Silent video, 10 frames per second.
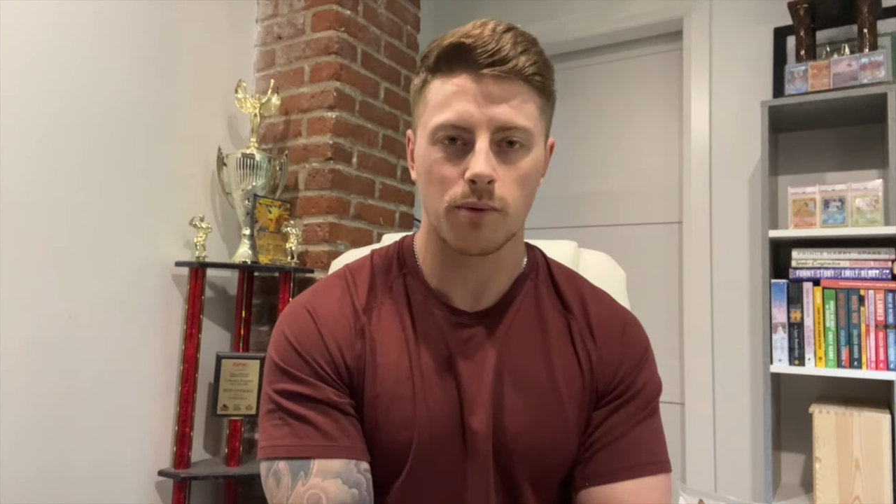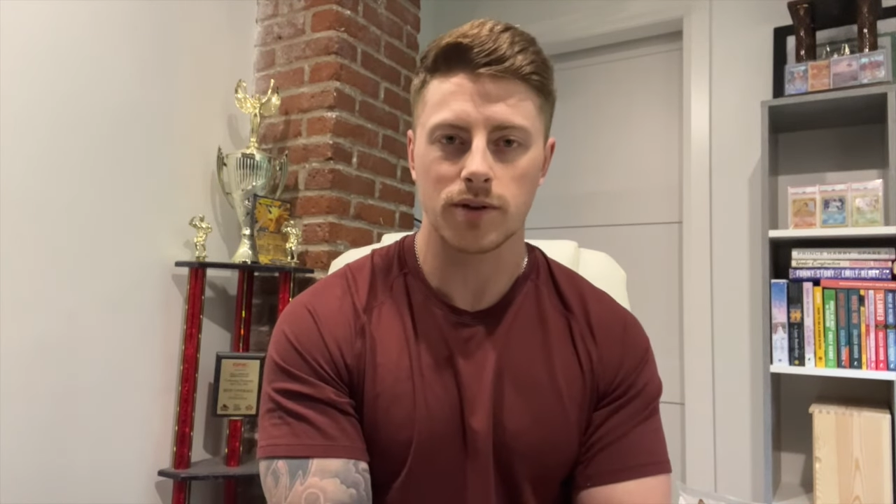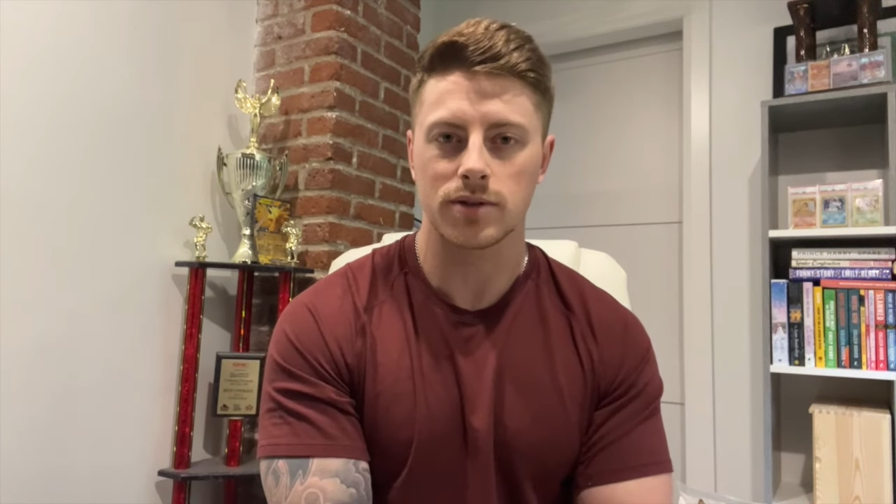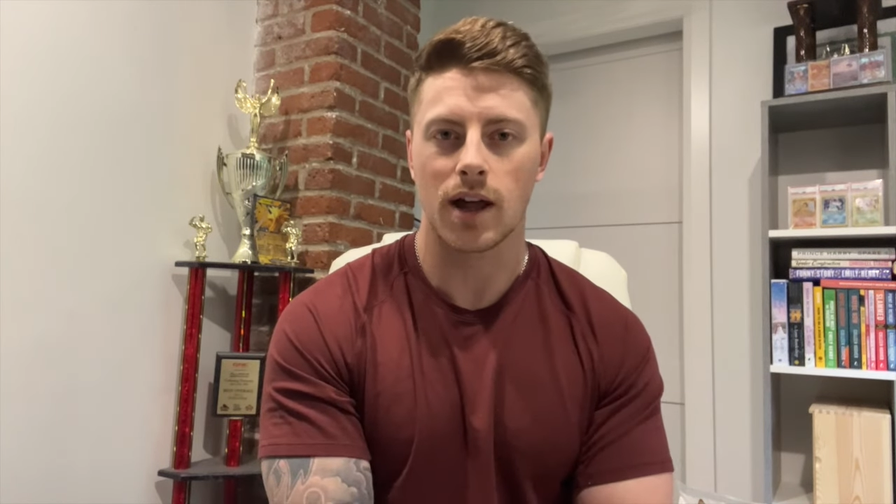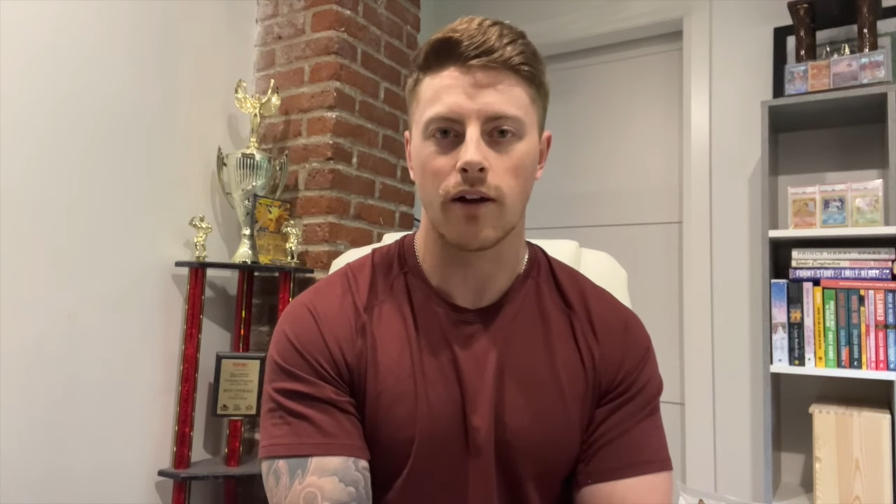what
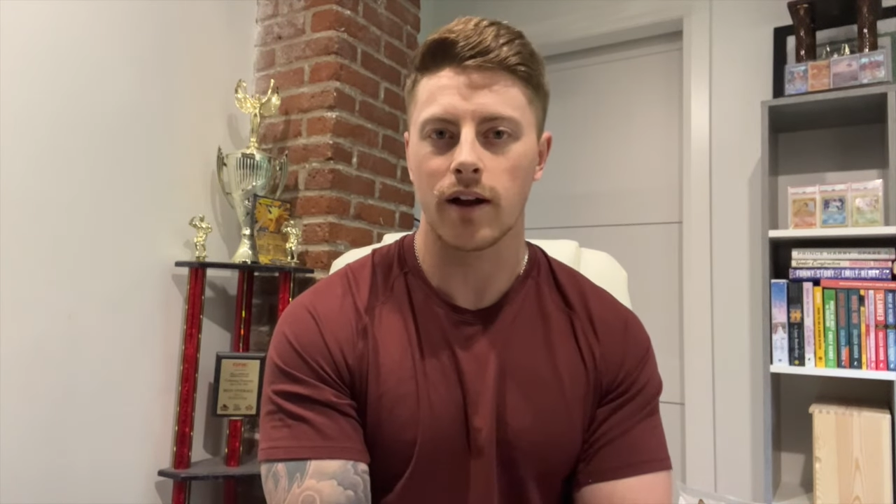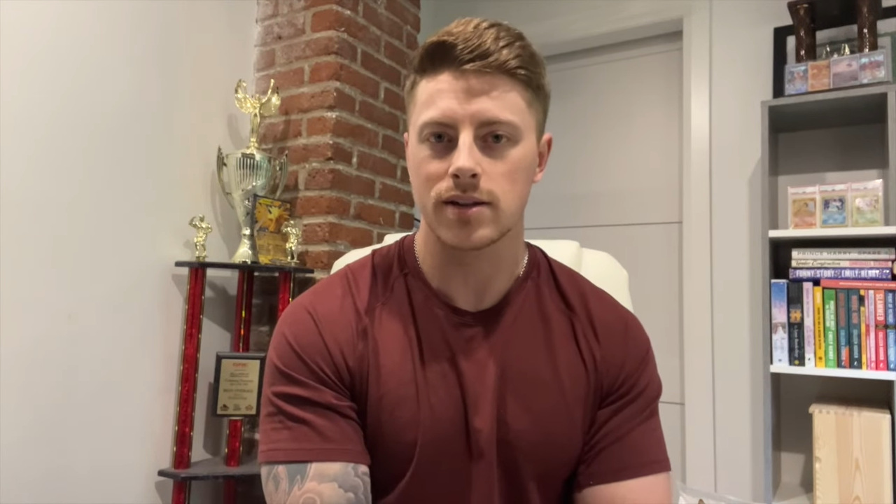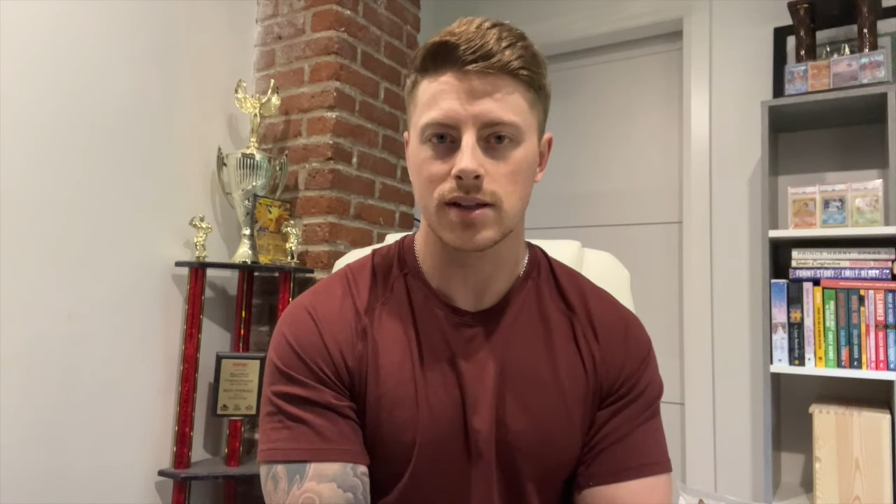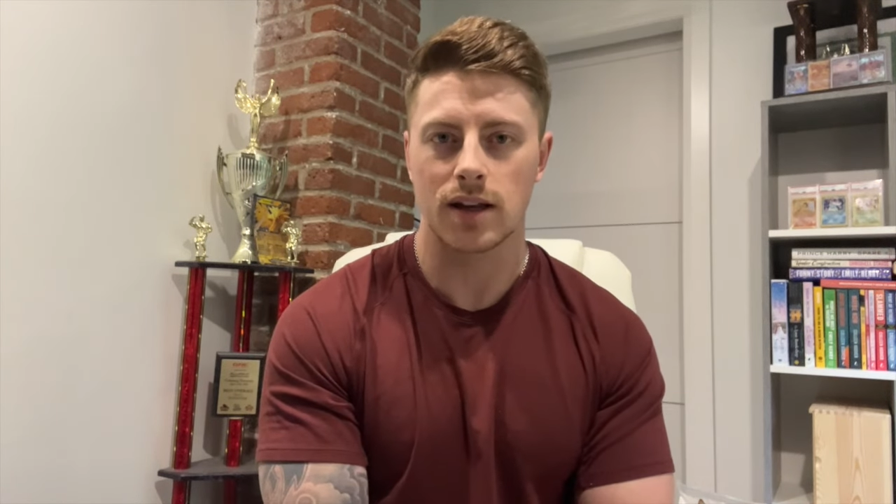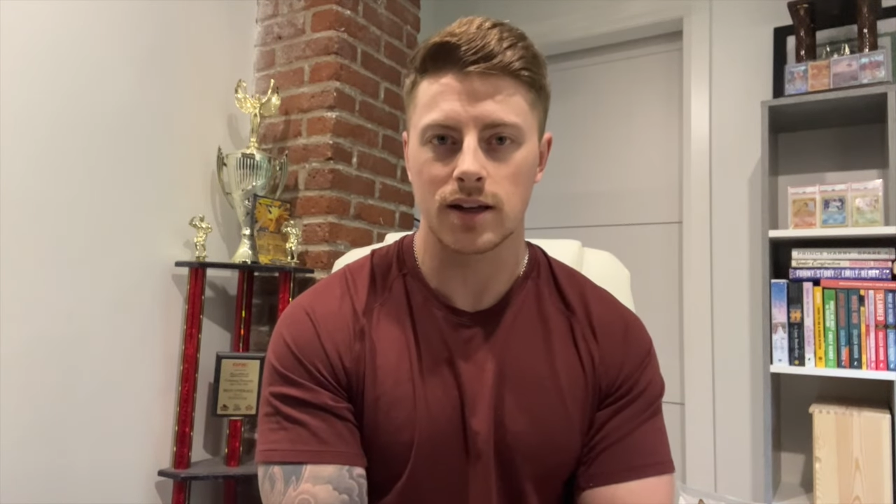they're telling
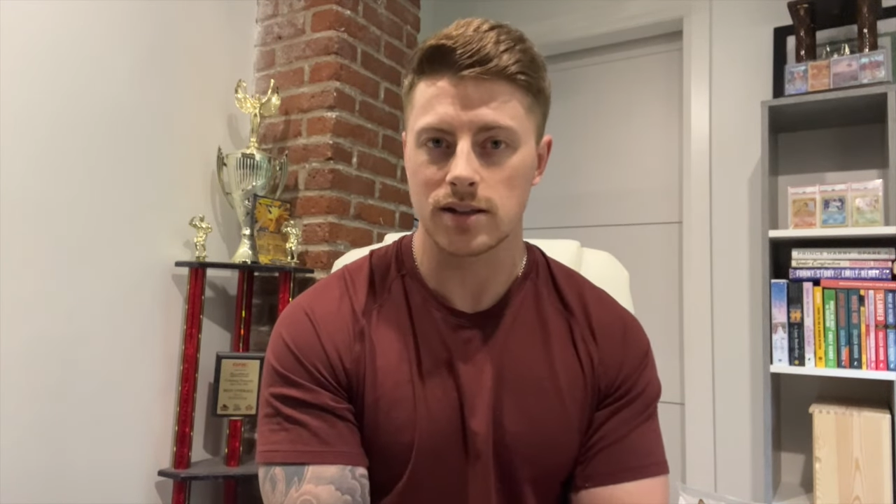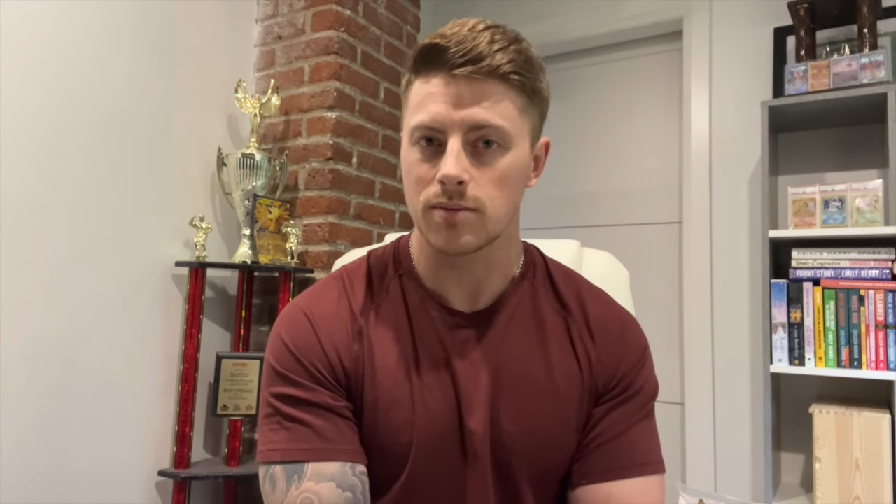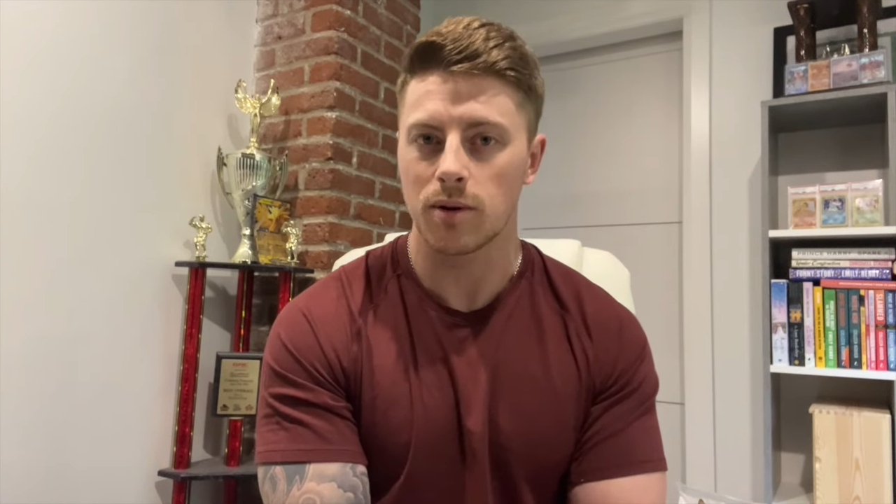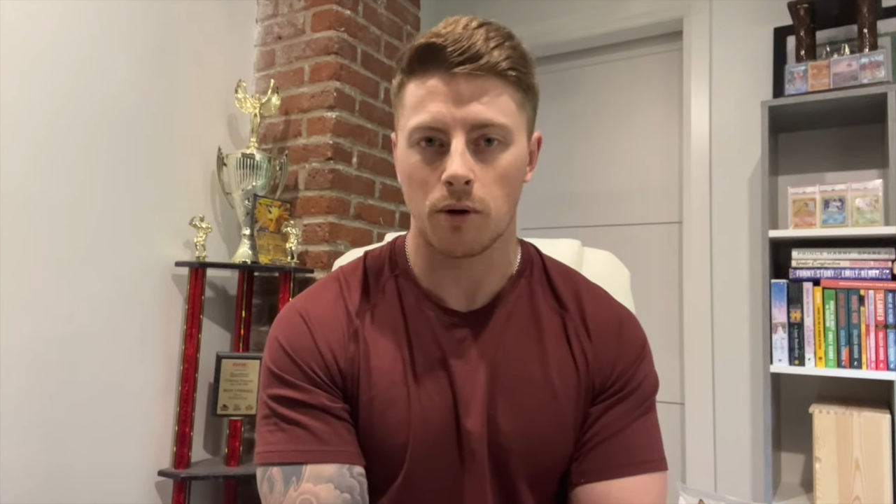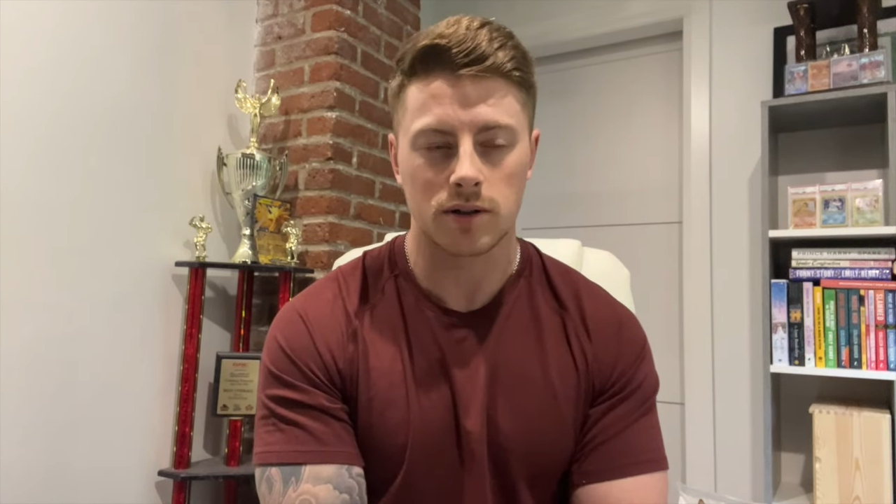us that needs to
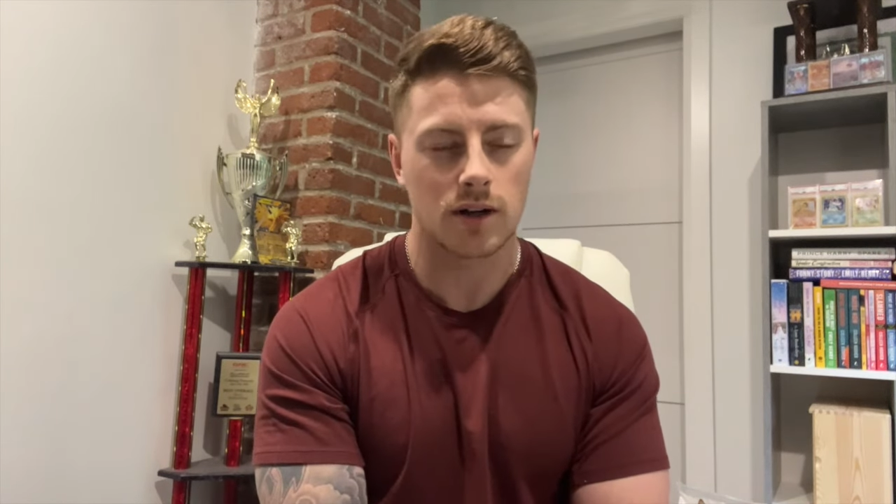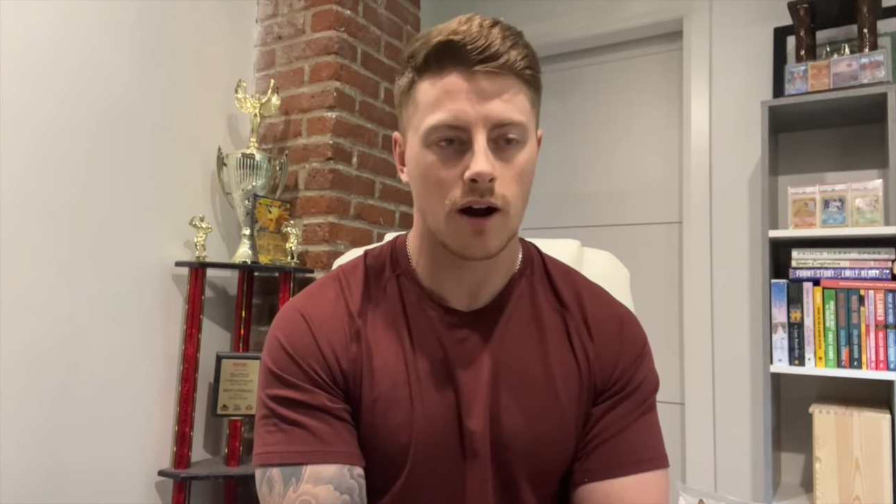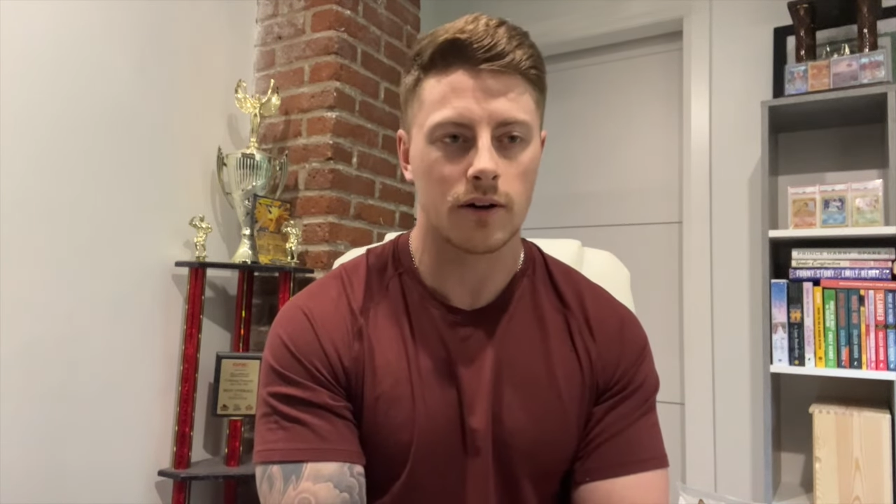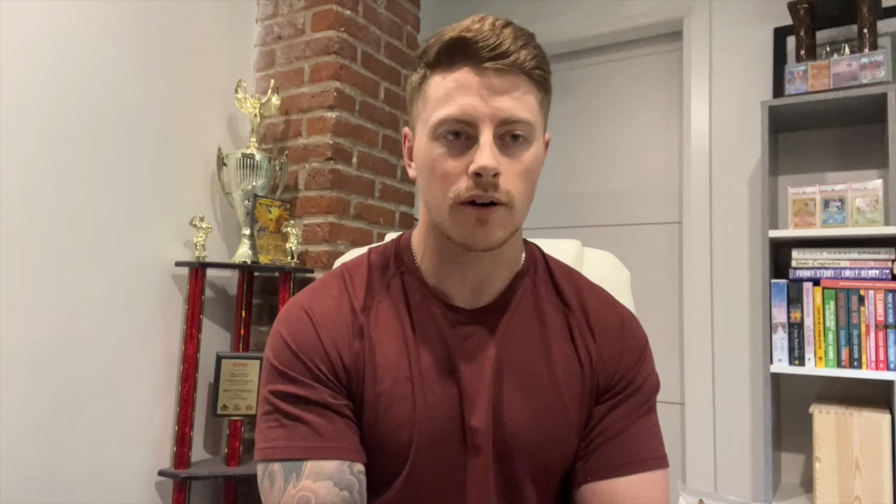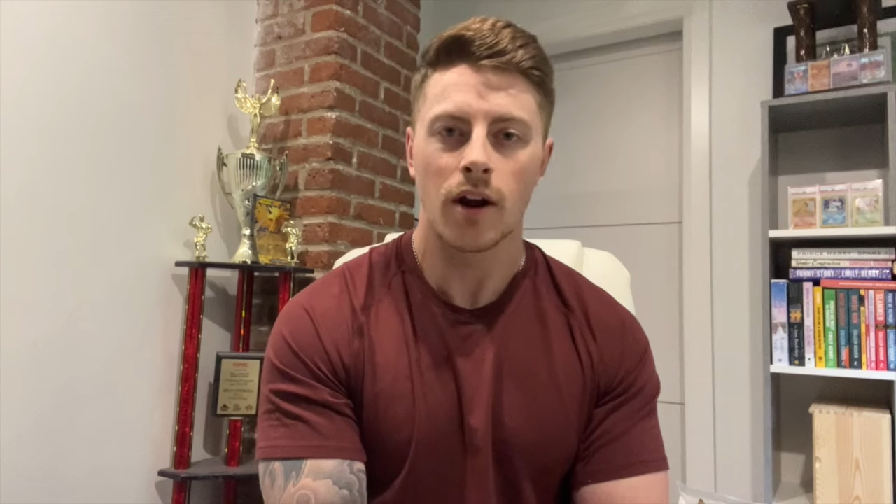be worked
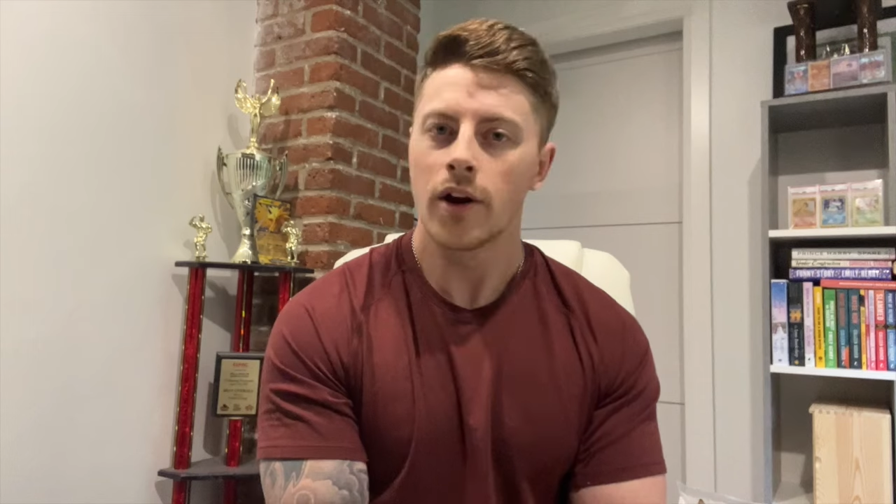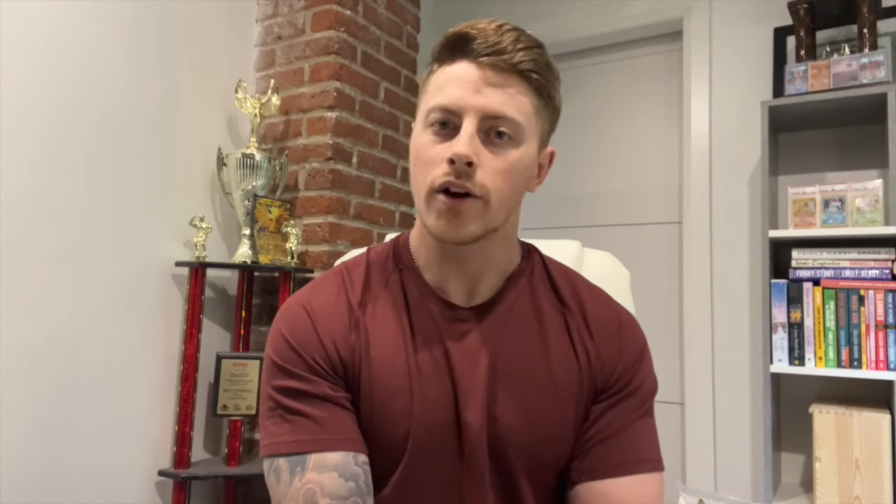on or